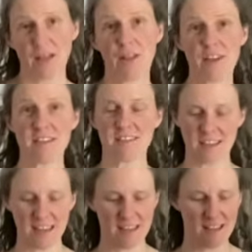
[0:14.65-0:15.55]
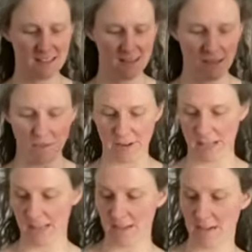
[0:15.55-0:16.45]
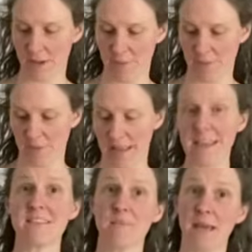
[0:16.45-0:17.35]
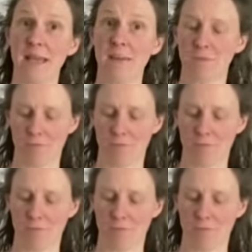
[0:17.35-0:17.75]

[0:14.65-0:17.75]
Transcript: This is the lovely ISME